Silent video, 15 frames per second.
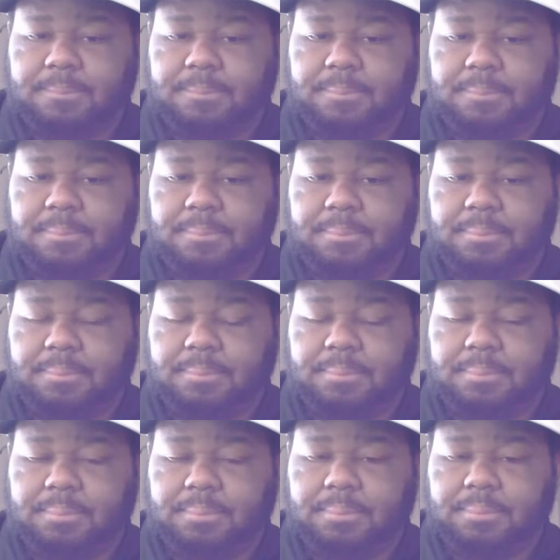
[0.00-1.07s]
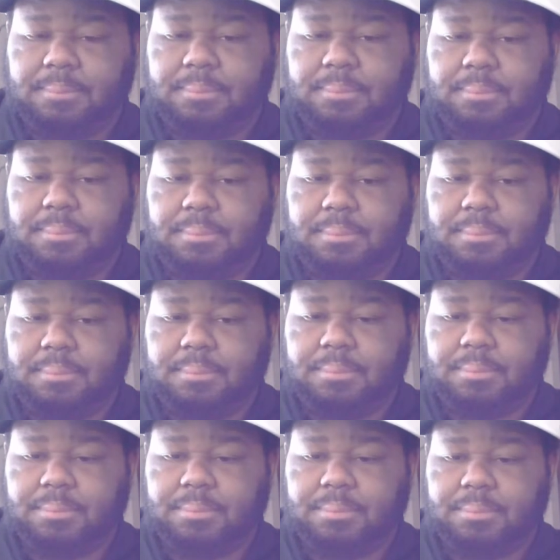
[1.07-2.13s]

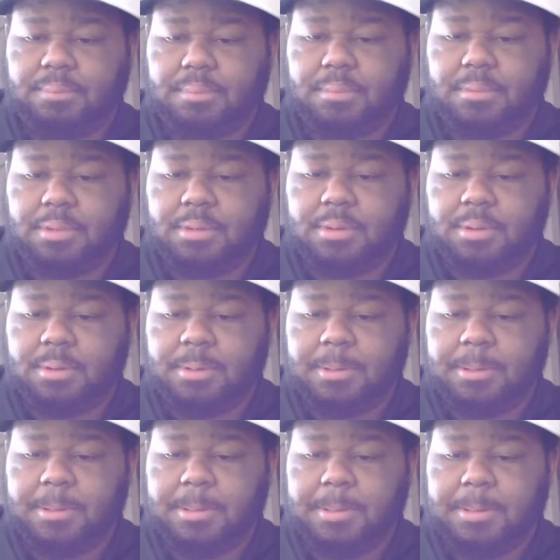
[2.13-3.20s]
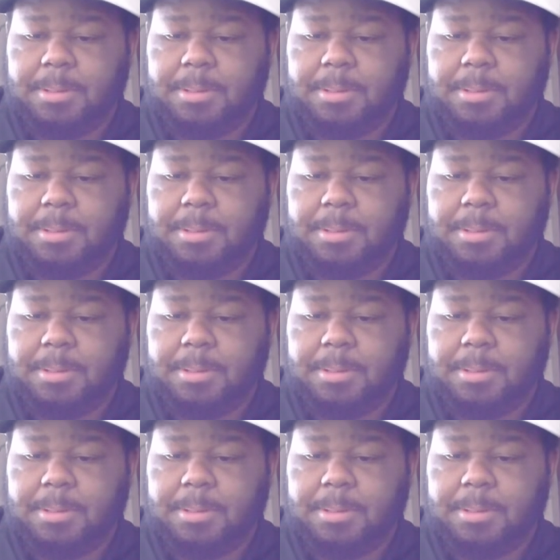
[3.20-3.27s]
The person shown says nothing.